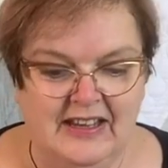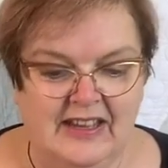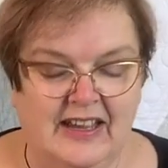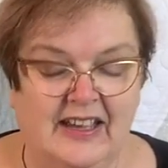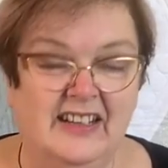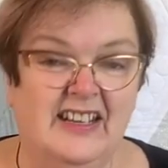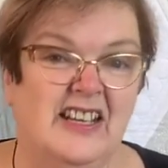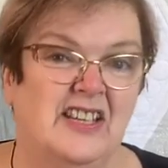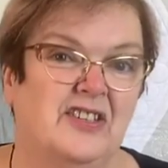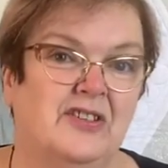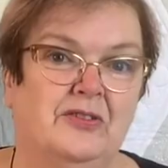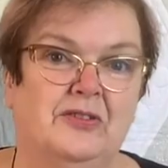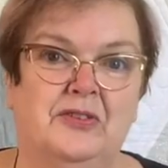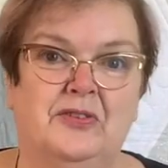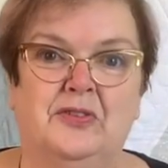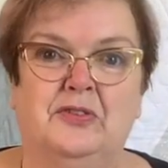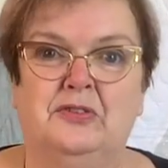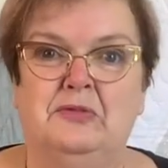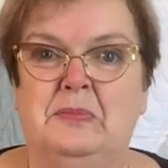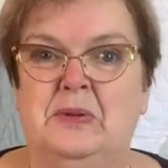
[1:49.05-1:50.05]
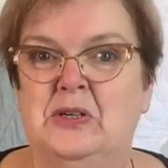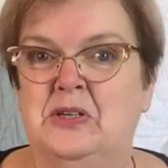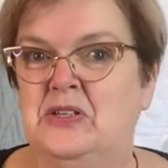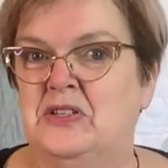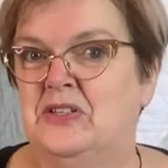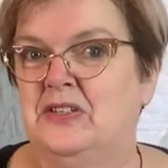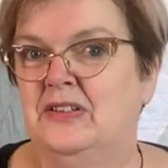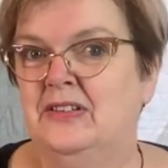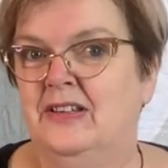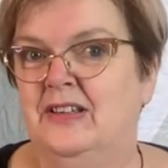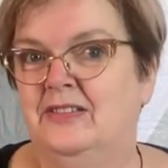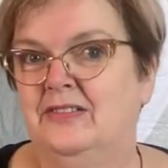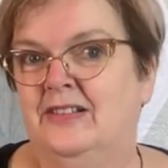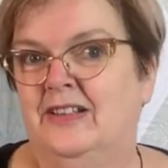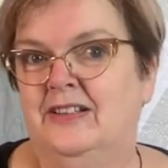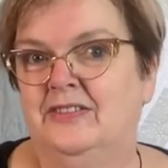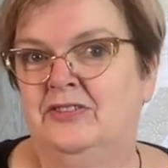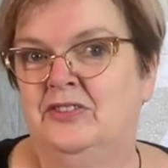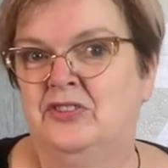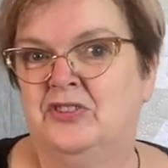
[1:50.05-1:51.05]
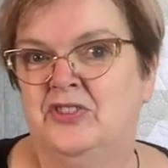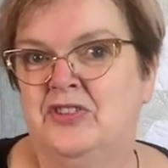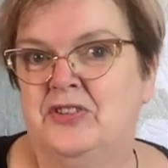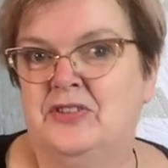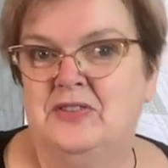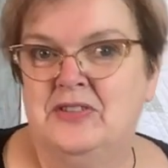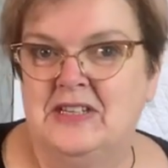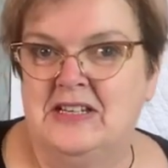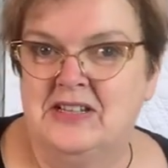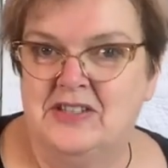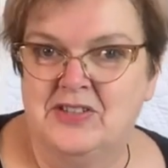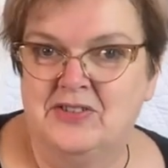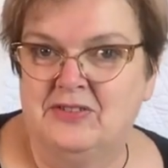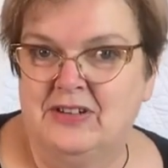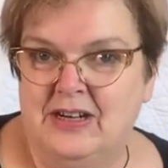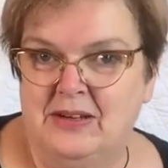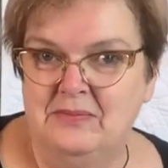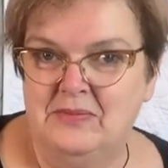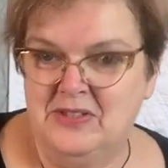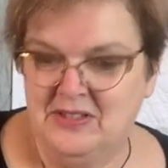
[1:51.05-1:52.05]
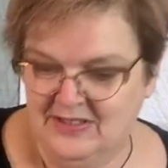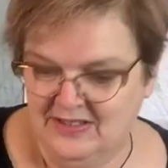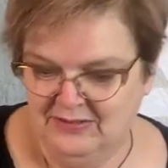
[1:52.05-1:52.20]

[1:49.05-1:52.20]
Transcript: unless you're the sort of person that you're just using scraps.